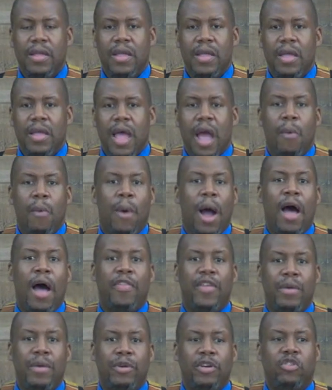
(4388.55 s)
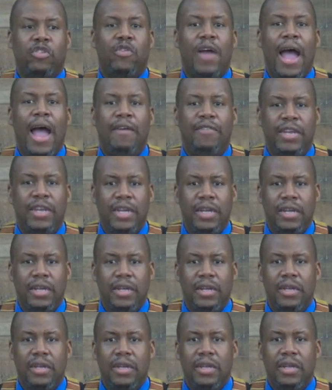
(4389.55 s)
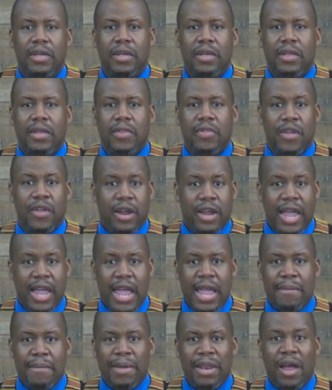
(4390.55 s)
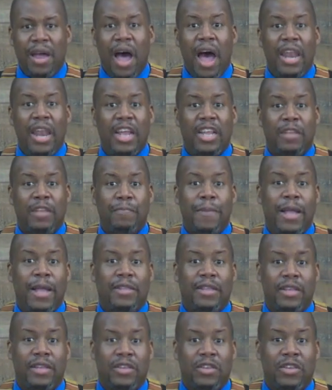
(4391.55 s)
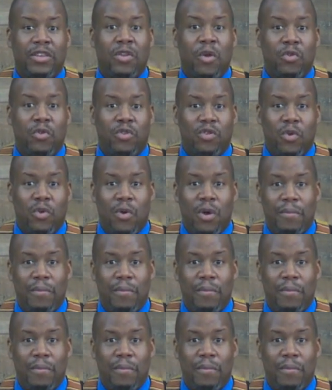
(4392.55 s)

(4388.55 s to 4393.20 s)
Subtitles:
And while they were traveling, there came an unexpected snowstorm,